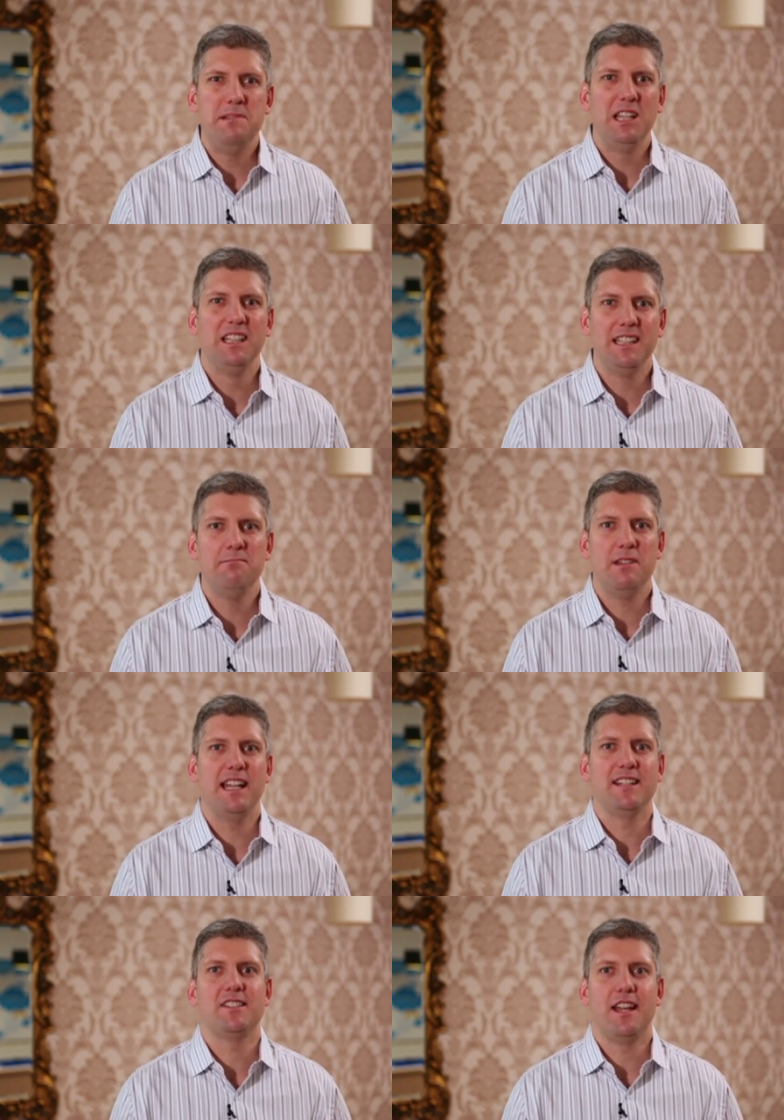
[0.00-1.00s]
million
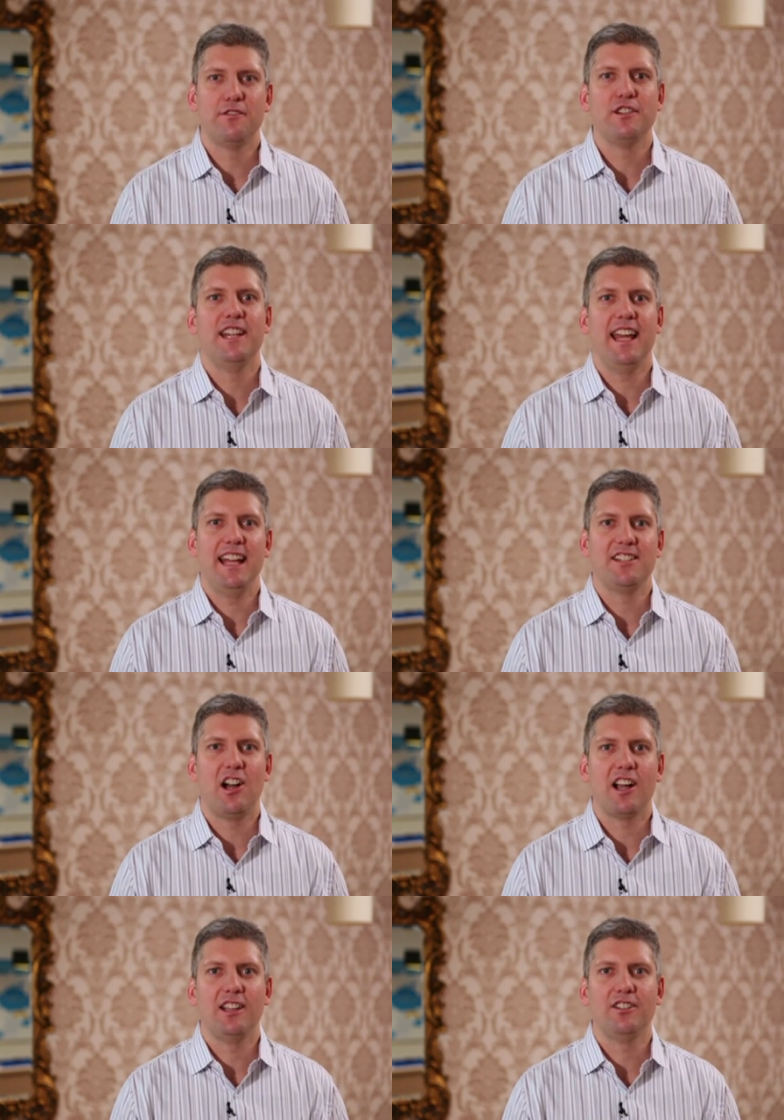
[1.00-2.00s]
minutes every day
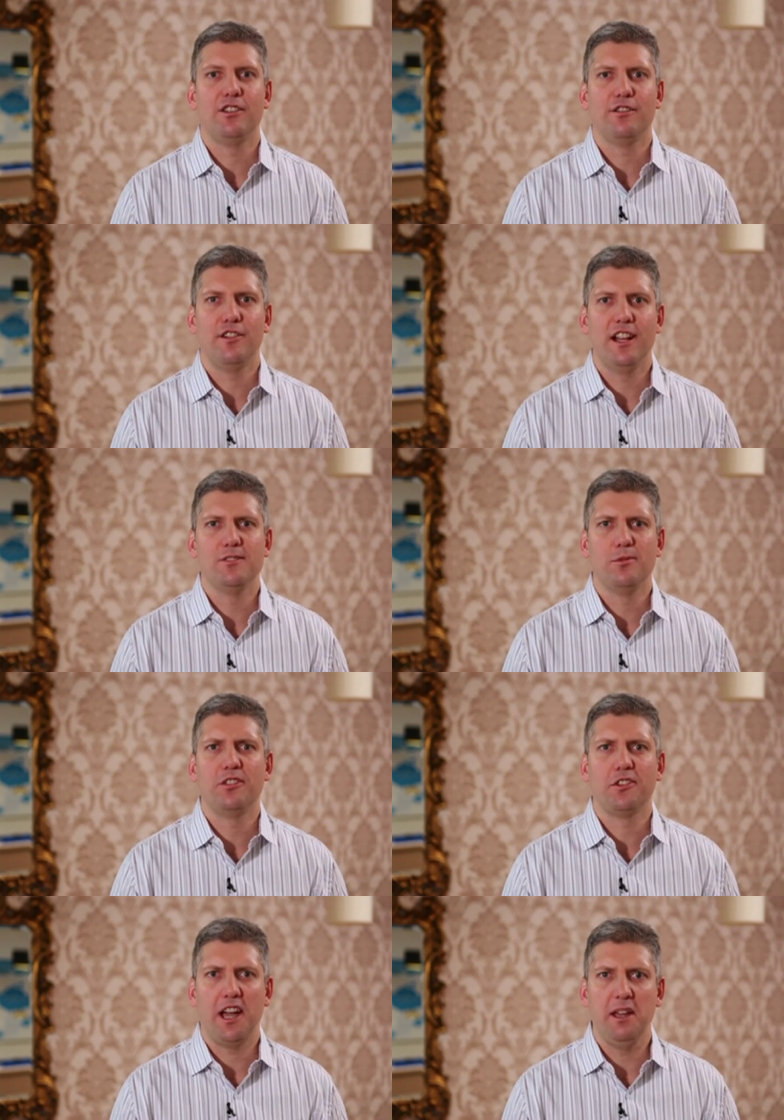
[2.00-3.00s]
talking to their friends
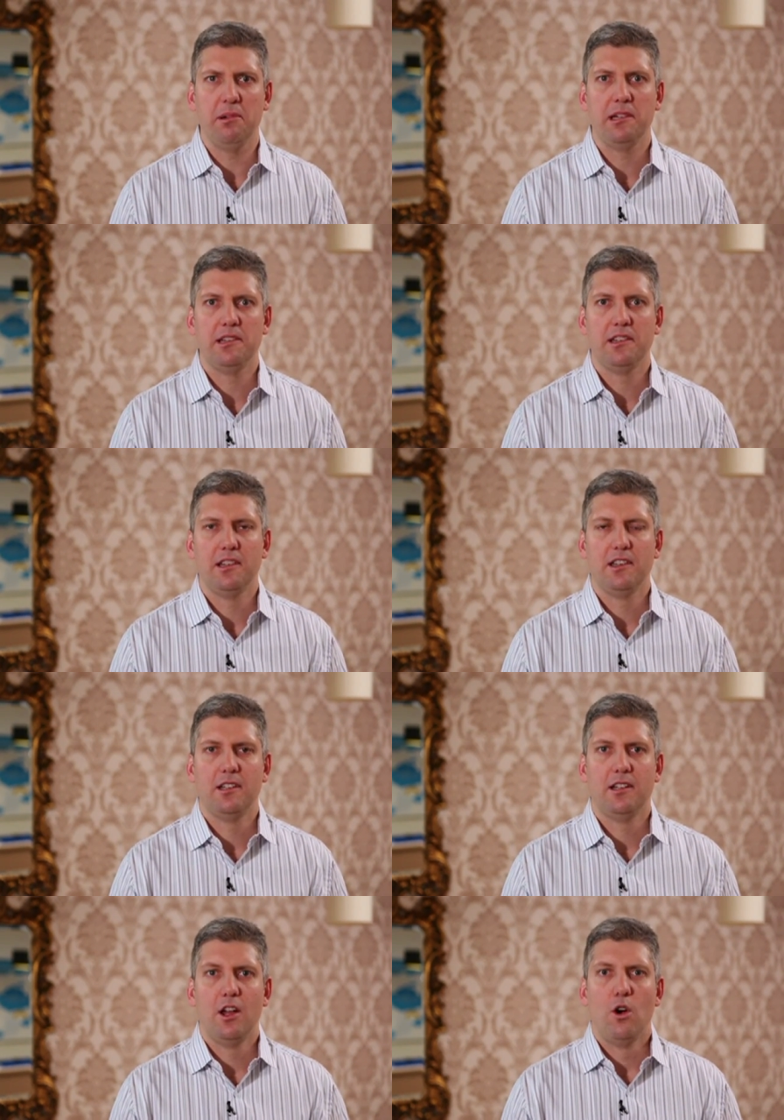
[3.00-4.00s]
with Skype.
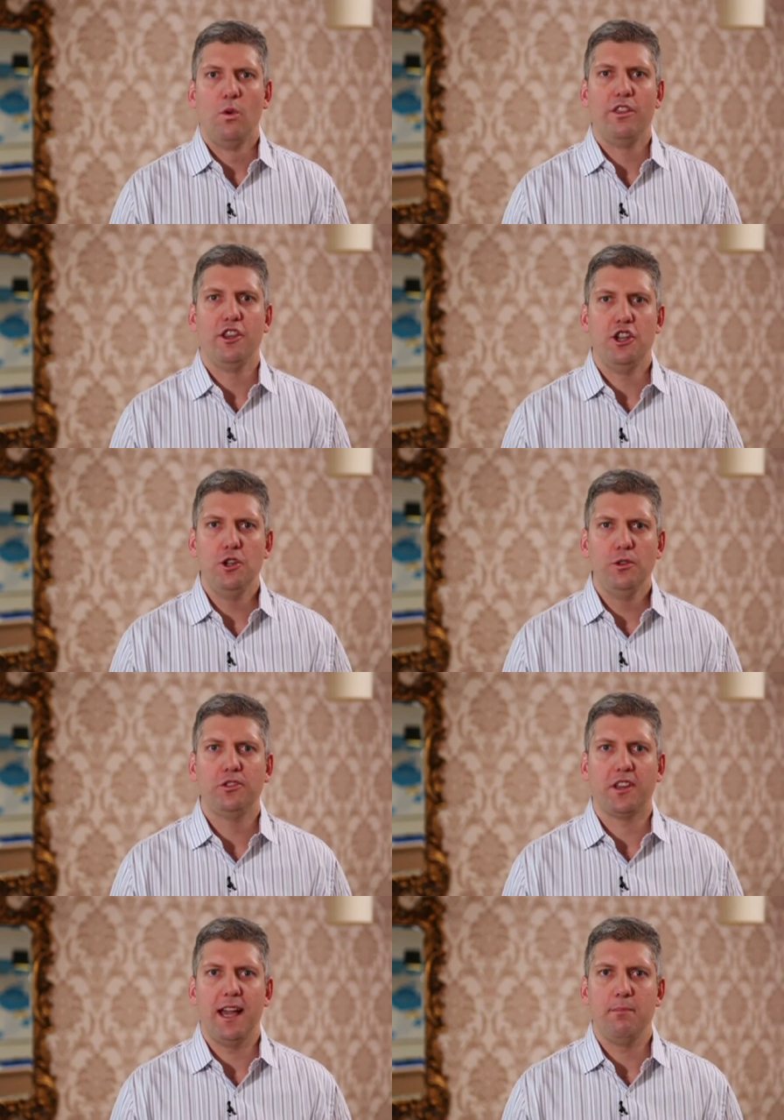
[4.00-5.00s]
With the new
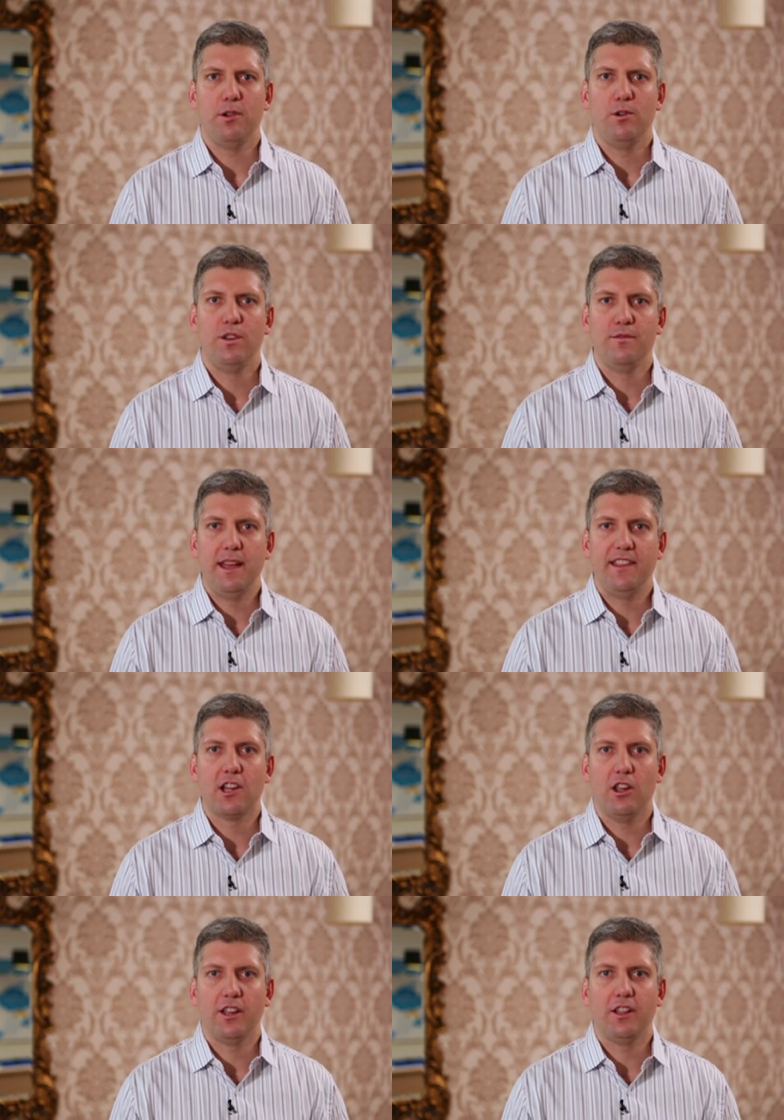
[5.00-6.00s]
Skype, we've made
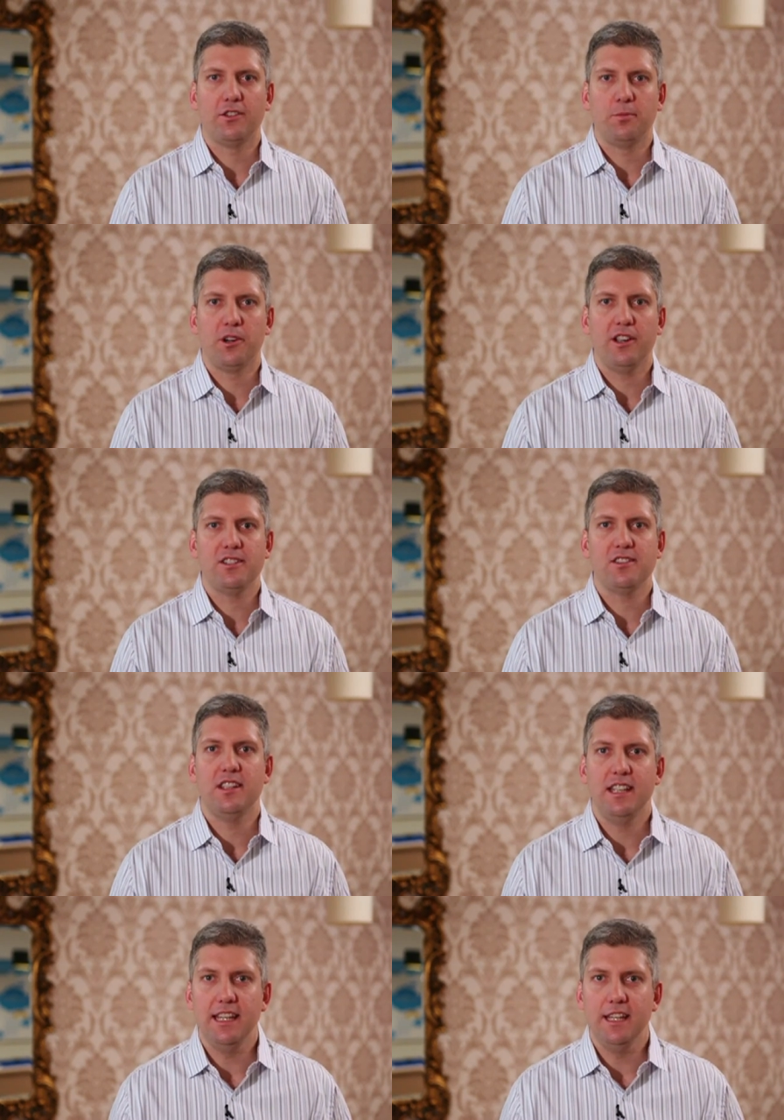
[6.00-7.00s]
the calling
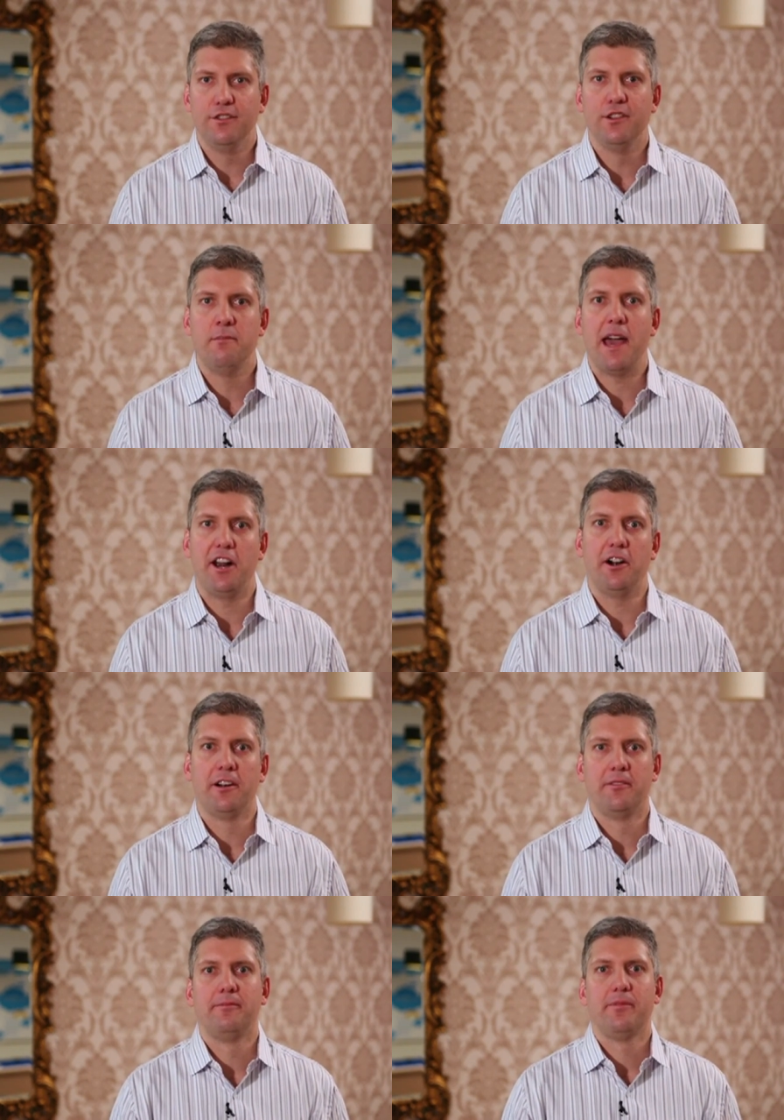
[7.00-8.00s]
experience even better.